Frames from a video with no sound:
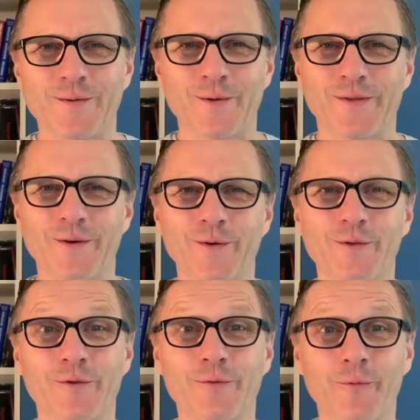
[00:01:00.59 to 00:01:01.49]
with you
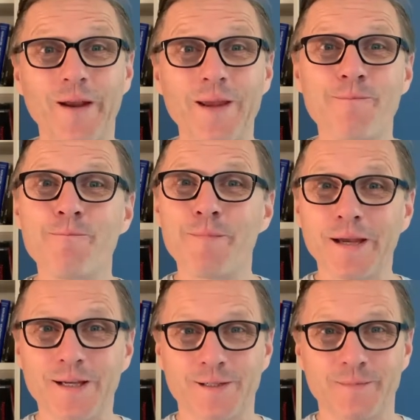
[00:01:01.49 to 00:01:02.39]
the three
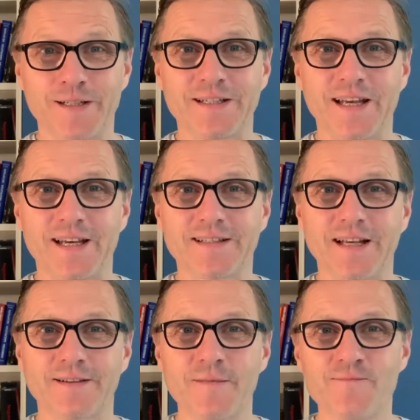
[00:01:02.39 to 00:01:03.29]
biggest mistakes
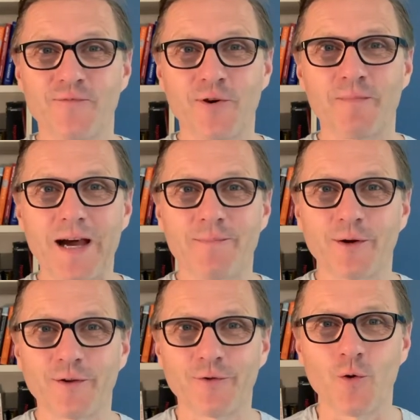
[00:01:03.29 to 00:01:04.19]
that, from my
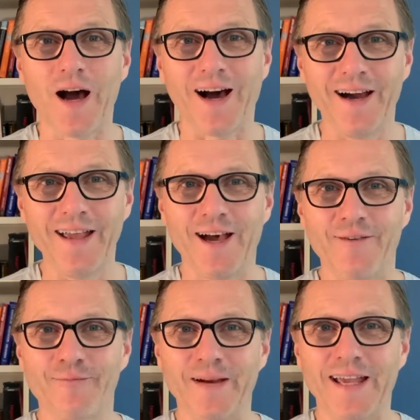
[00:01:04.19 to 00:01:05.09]
point of view, I
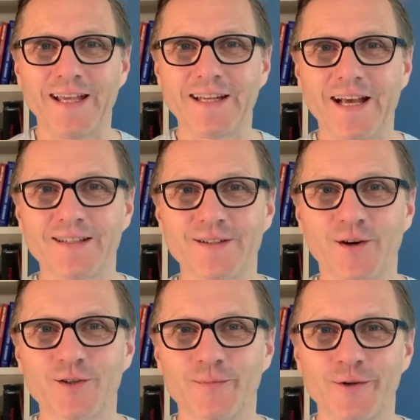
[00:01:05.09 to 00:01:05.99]
have made as an
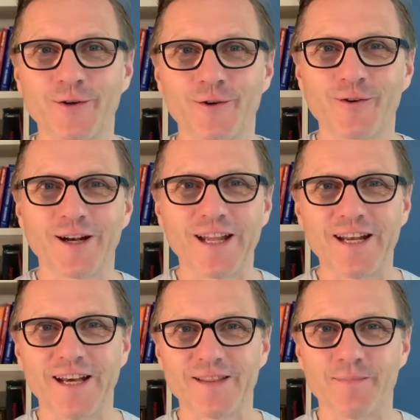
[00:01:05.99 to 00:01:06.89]
entrepreneurial
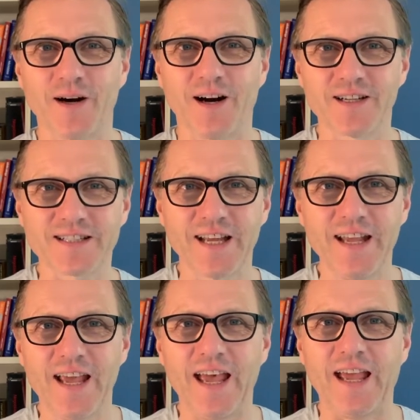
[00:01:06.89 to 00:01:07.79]
leader in the past,
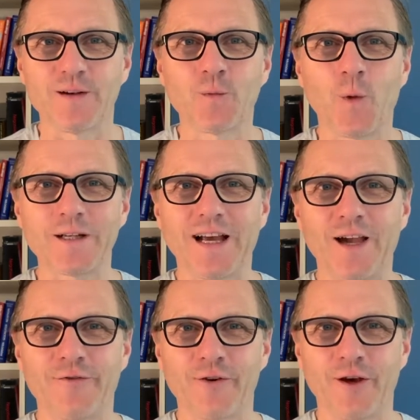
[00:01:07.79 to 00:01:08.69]
and what
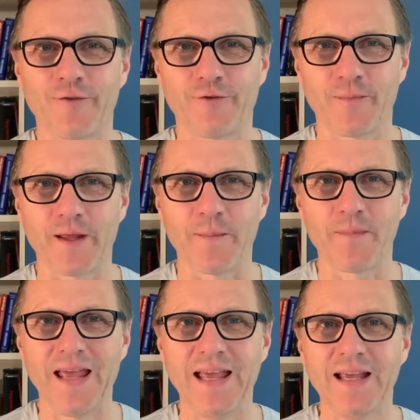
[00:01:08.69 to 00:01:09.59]
I've learned from
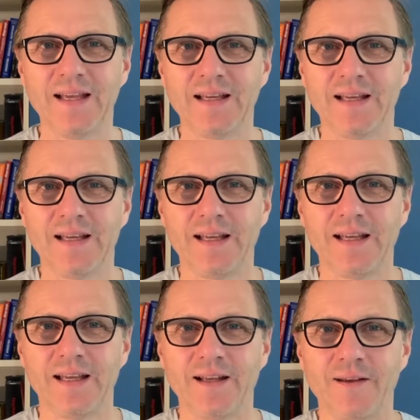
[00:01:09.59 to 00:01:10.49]

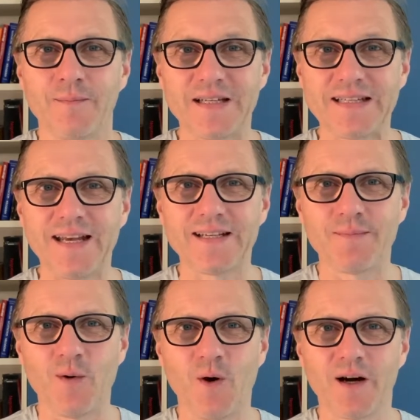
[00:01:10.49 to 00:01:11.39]
them. Mistake
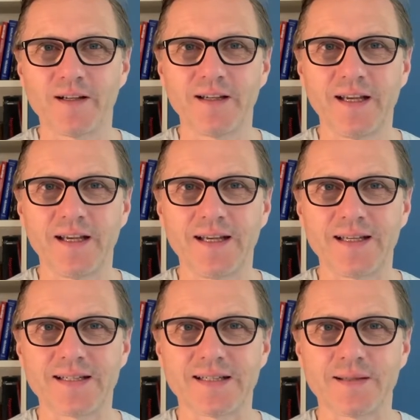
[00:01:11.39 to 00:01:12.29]
number one
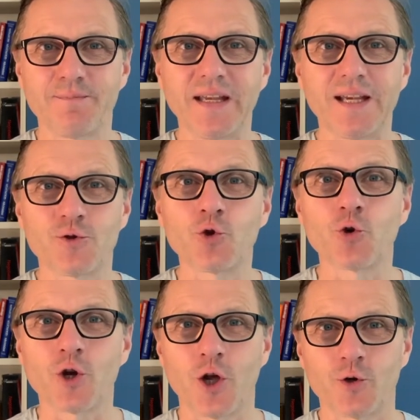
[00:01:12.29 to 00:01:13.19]
is being
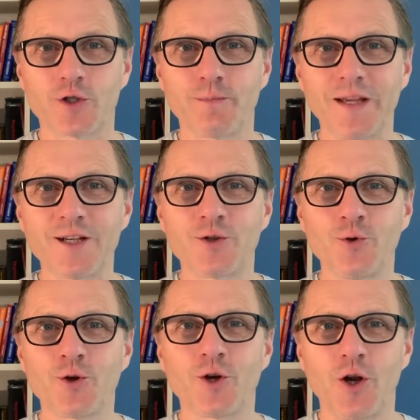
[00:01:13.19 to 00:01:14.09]
too close. Being
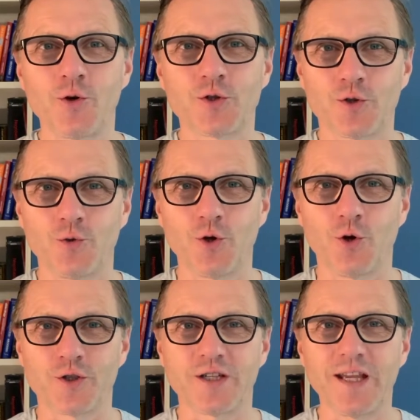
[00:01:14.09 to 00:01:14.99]
too close to
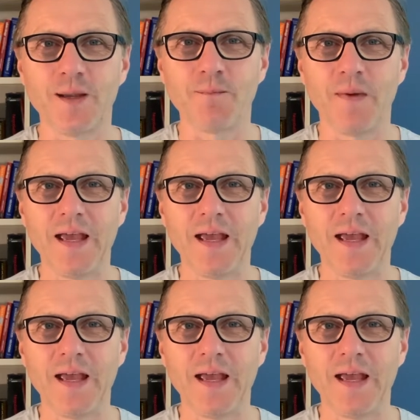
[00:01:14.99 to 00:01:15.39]
your team